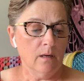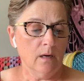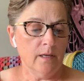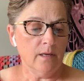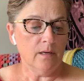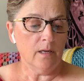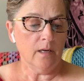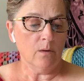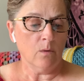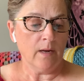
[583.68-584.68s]
onion knit
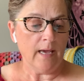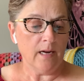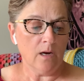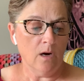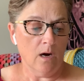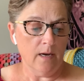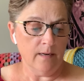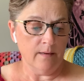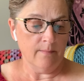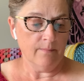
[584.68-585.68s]
organic
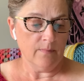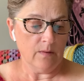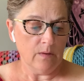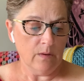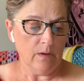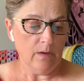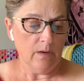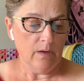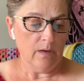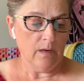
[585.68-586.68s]
cotton.
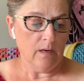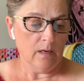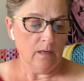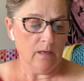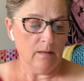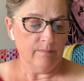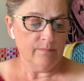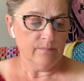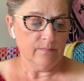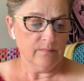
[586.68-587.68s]
Um,
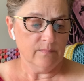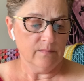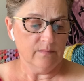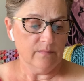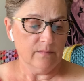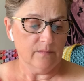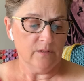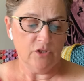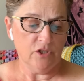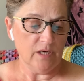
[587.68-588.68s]

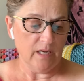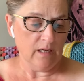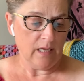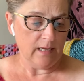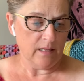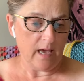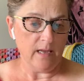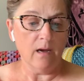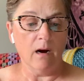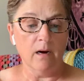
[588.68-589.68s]
she didn't like that
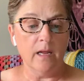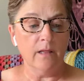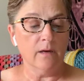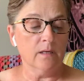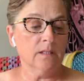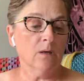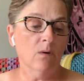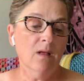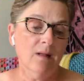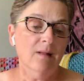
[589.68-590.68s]
yarn either.
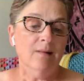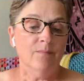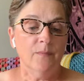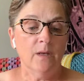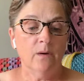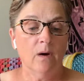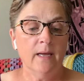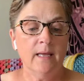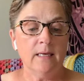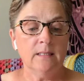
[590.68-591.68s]
So, you know, I
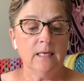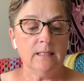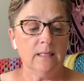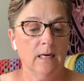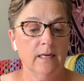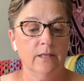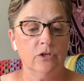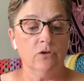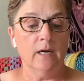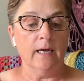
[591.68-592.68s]
guess that's kind of the
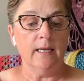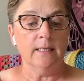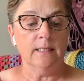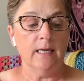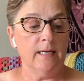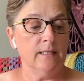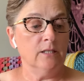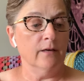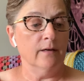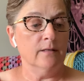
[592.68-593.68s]
trick, isn't it?
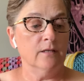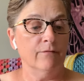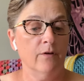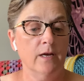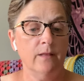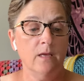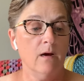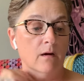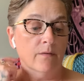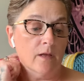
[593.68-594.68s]
To, to find the
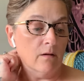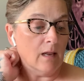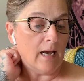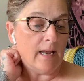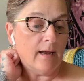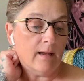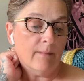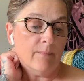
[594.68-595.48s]
yarn that you like.